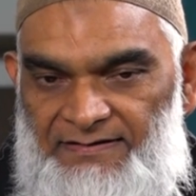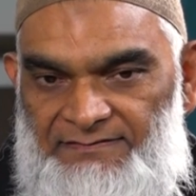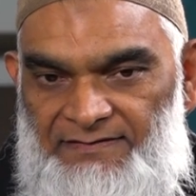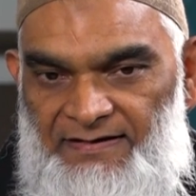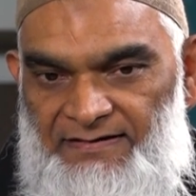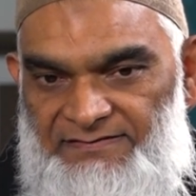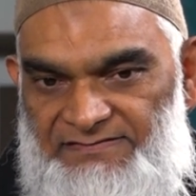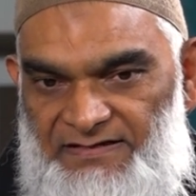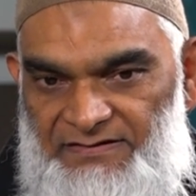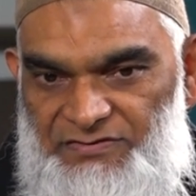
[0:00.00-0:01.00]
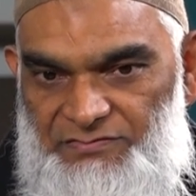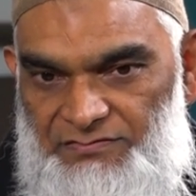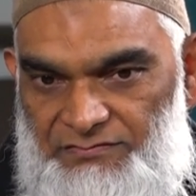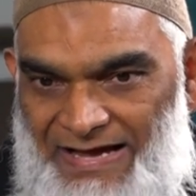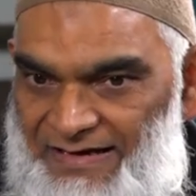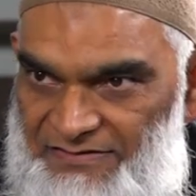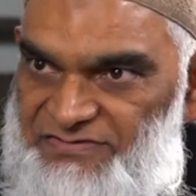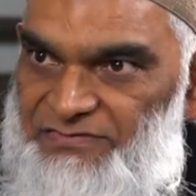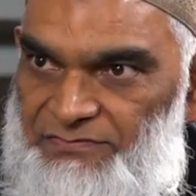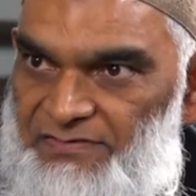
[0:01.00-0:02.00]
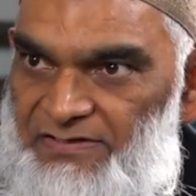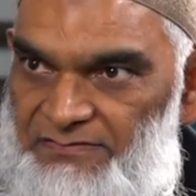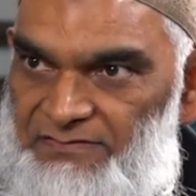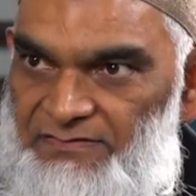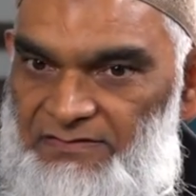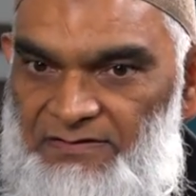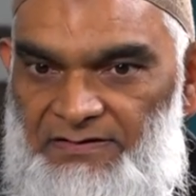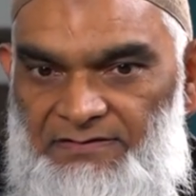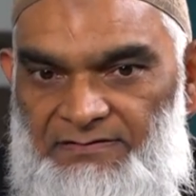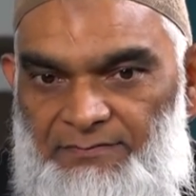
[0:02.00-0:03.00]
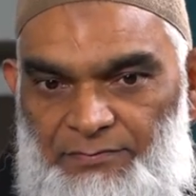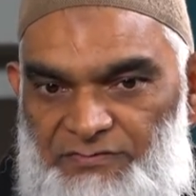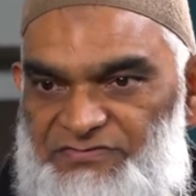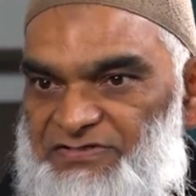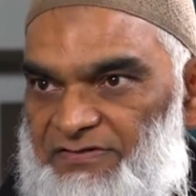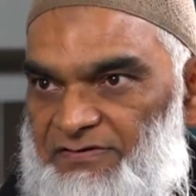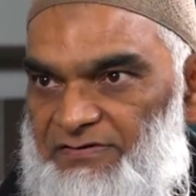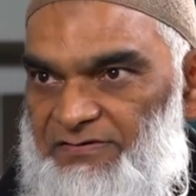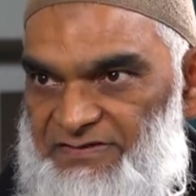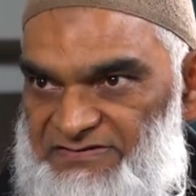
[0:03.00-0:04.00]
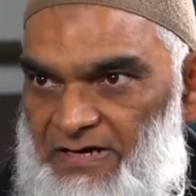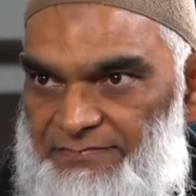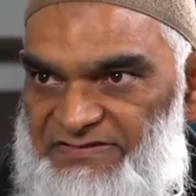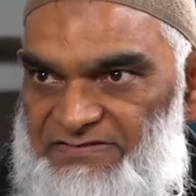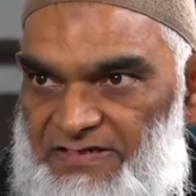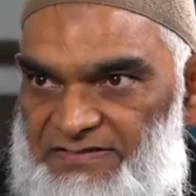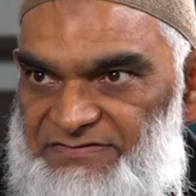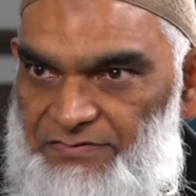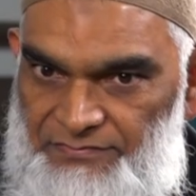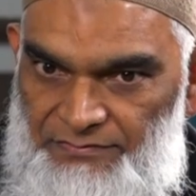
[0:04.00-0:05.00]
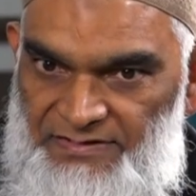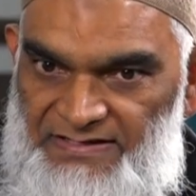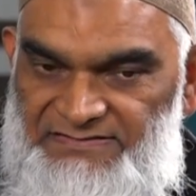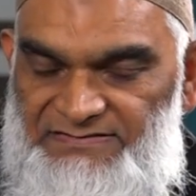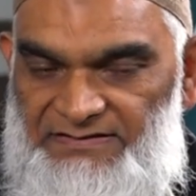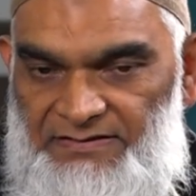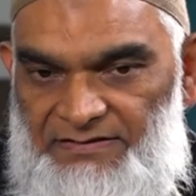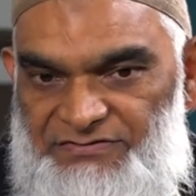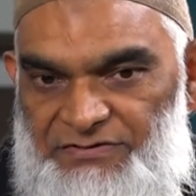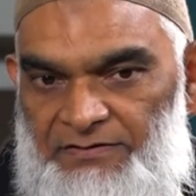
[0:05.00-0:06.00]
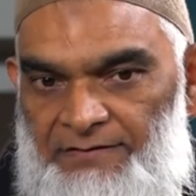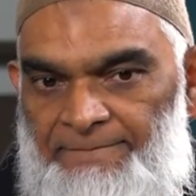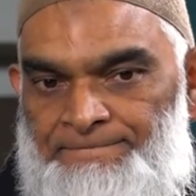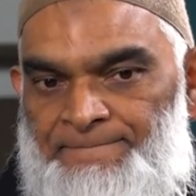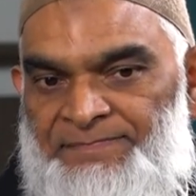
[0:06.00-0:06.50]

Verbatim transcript: in, and a new attitude in, in approaching Islamic studies through that uh, journal.